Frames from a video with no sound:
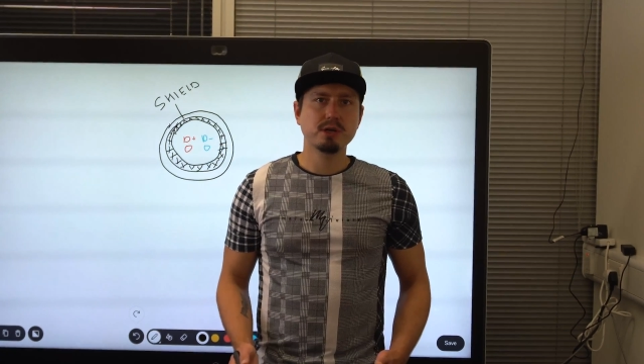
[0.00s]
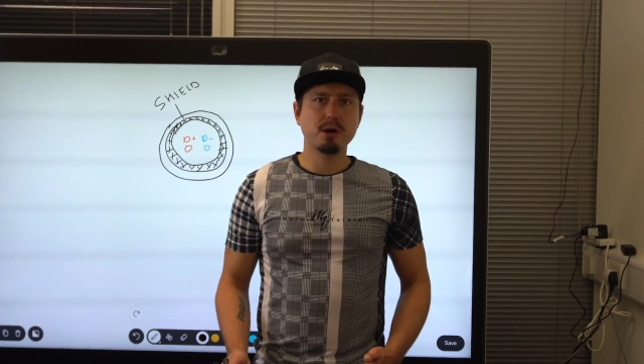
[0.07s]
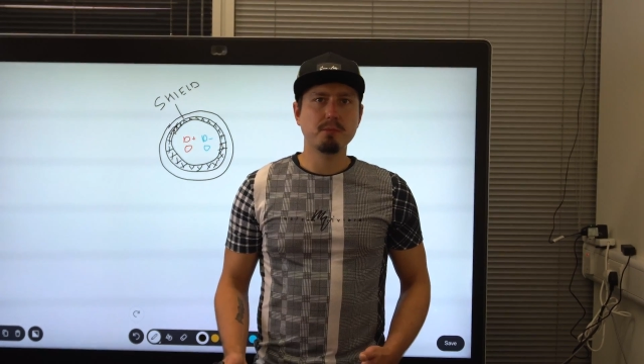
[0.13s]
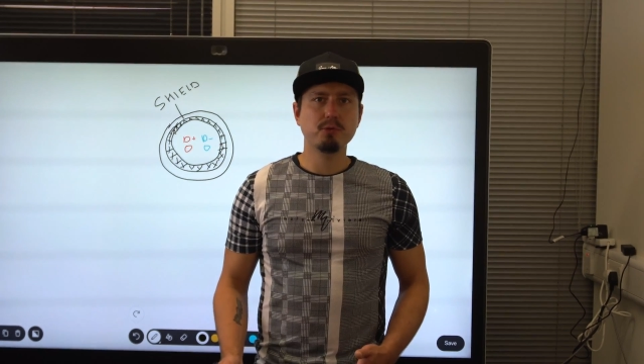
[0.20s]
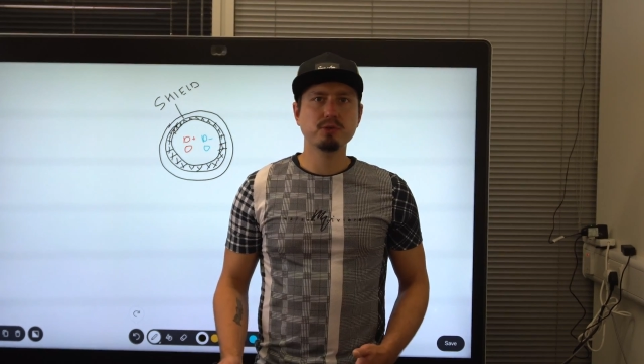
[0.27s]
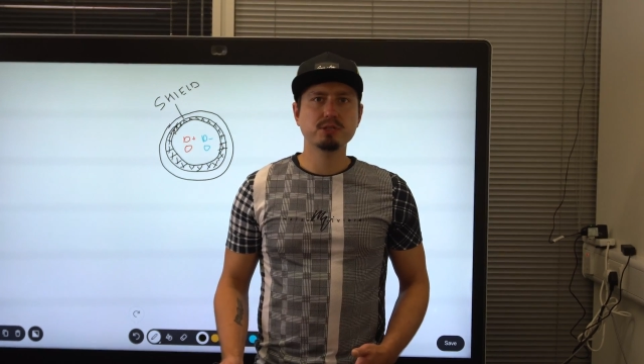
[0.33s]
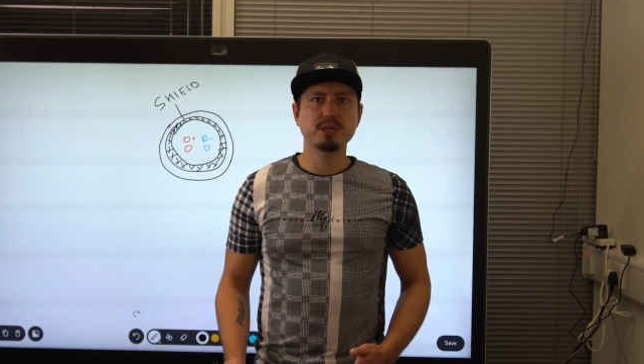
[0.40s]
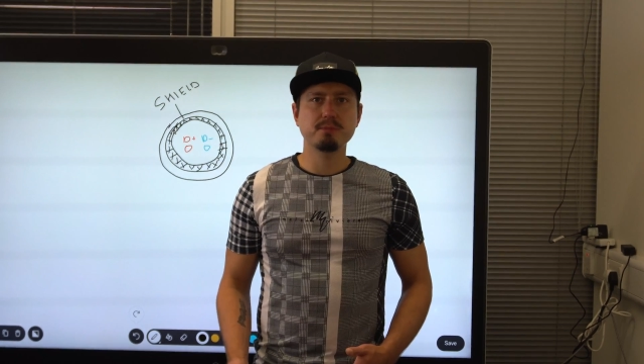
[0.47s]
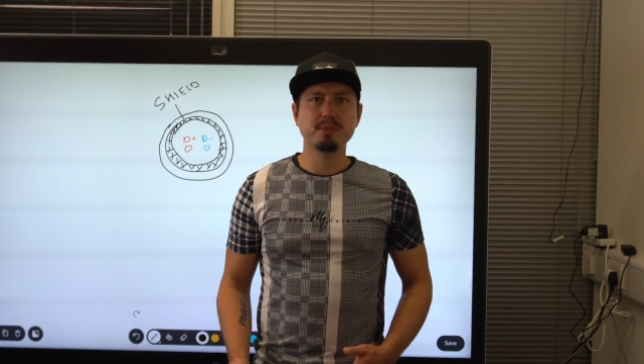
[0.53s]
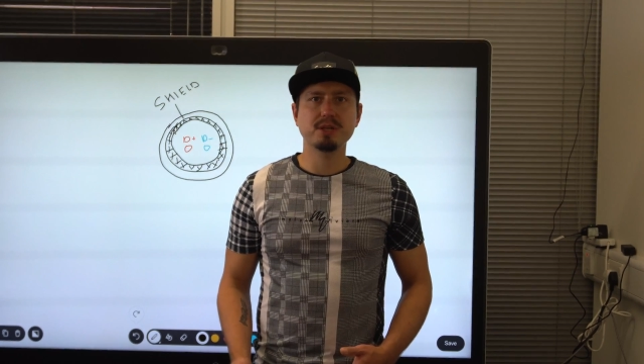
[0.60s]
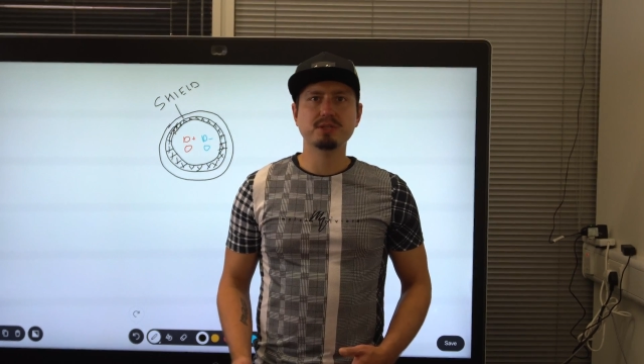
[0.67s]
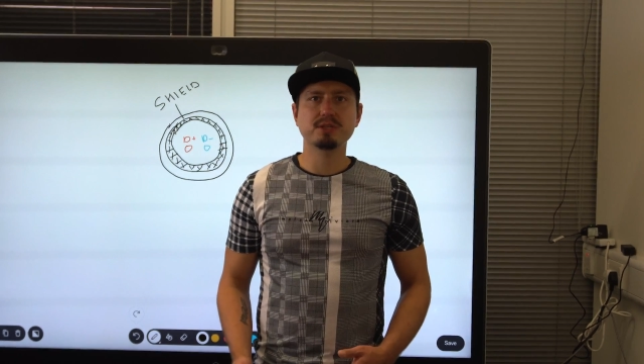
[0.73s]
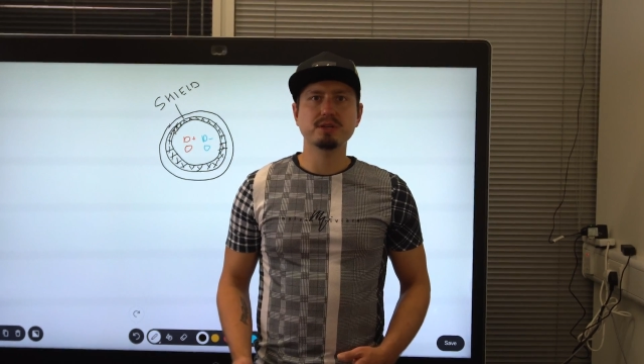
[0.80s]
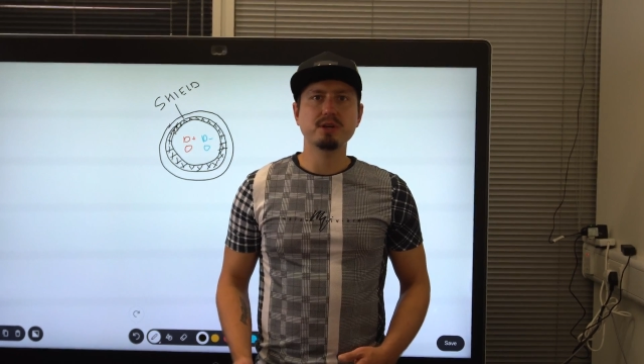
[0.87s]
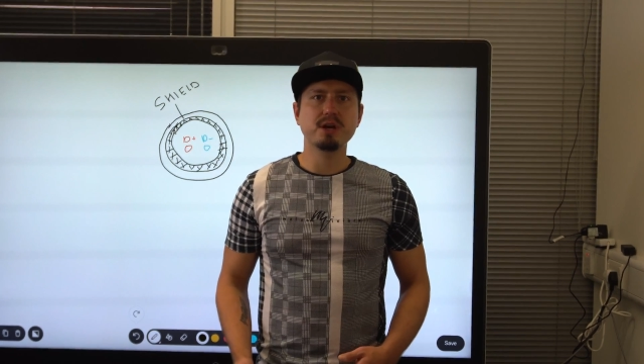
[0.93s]
a
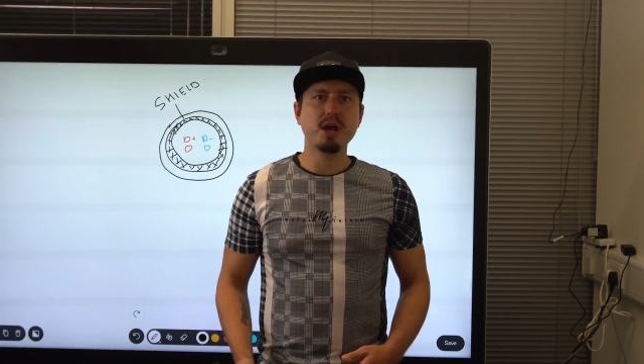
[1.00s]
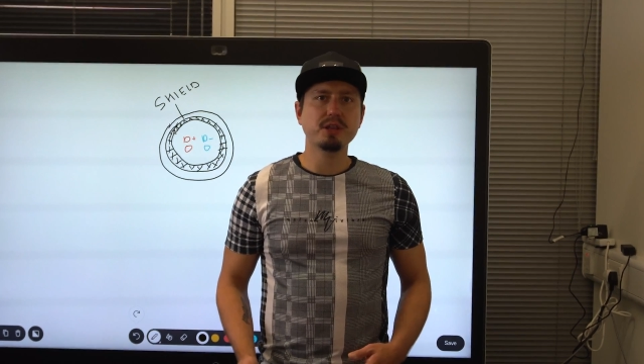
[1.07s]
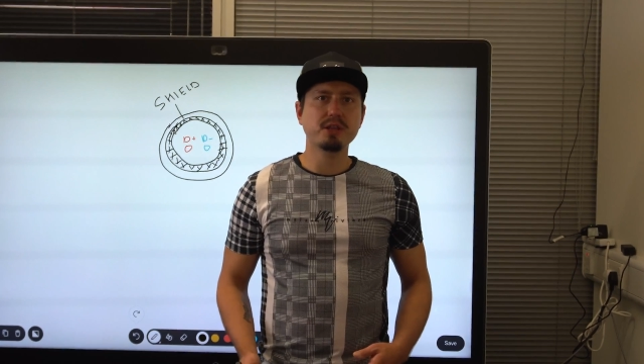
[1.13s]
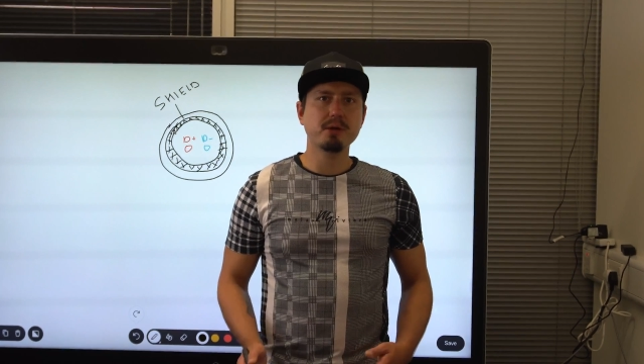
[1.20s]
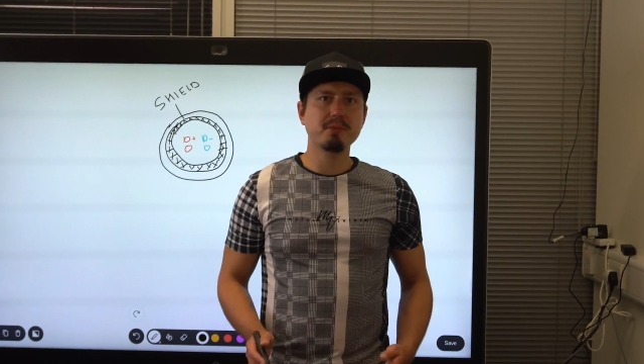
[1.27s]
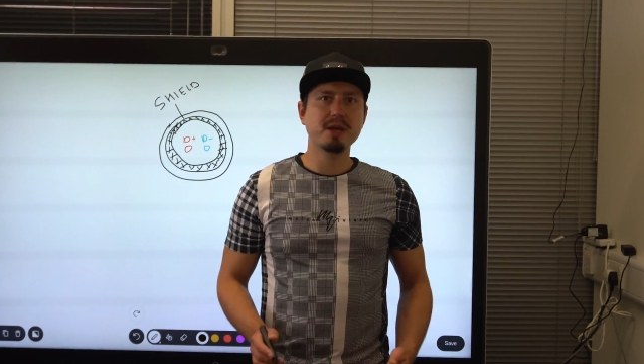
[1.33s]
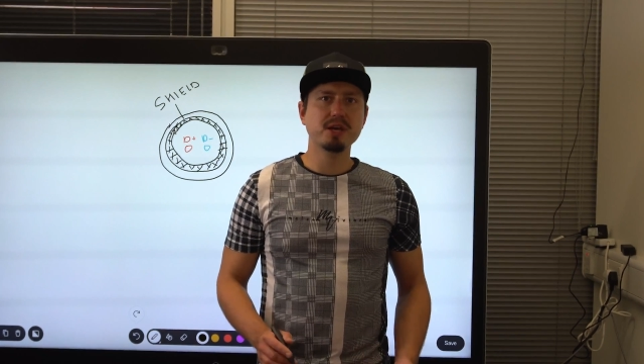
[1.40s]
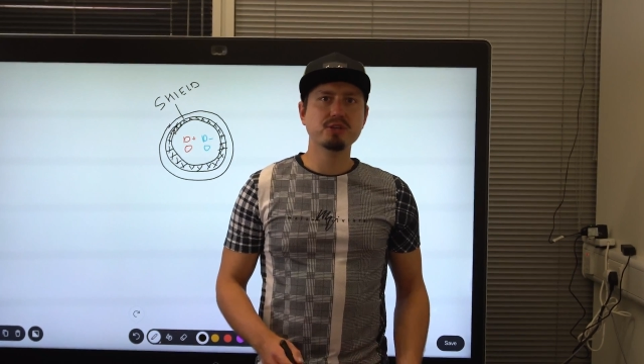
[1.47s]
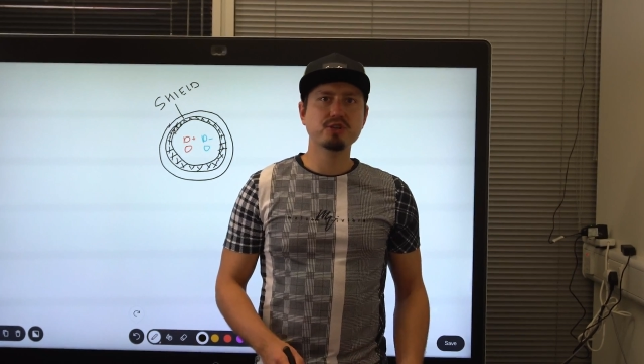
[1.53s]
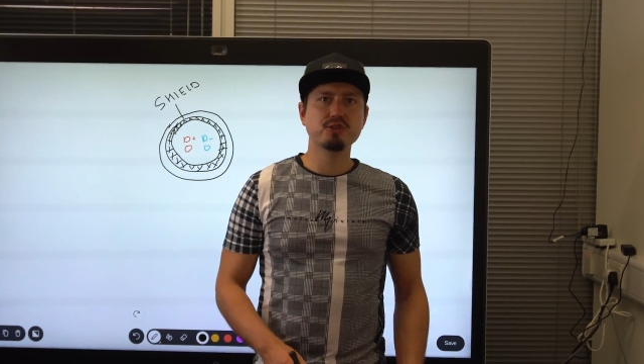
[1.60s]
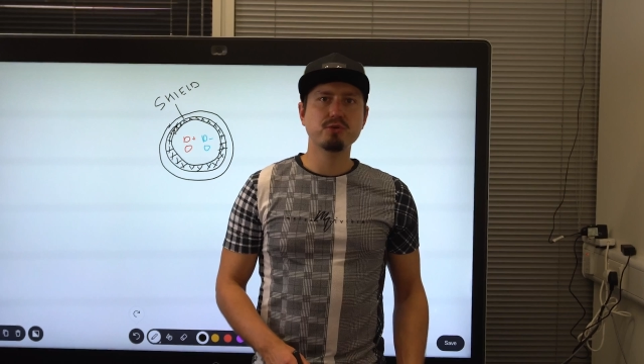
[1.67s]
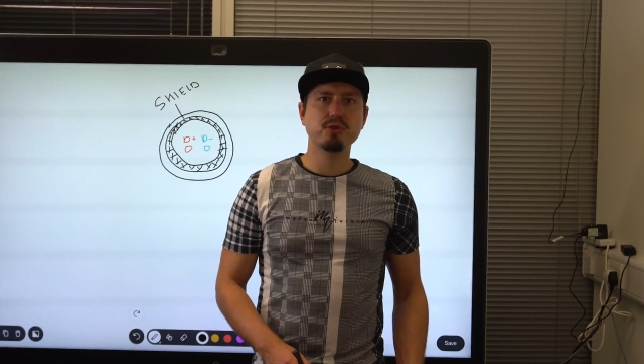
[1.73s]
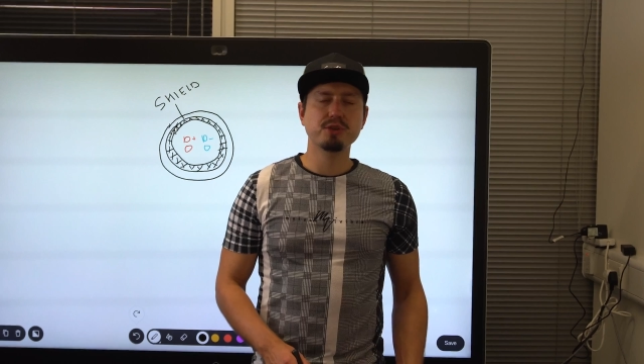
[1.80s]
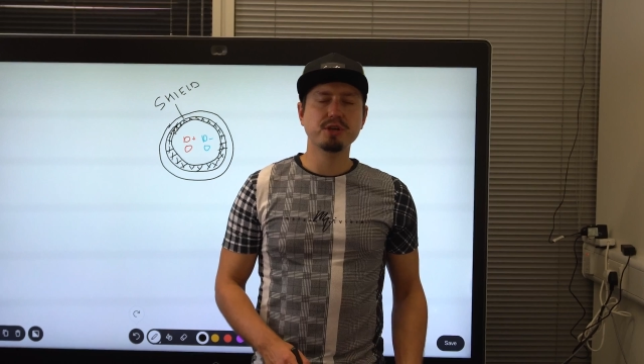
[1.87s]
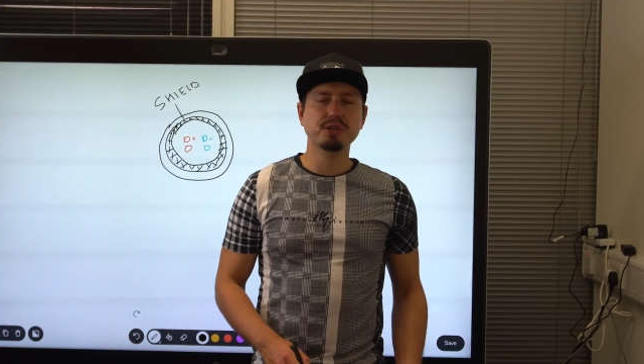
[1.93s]
multimeter and I make sure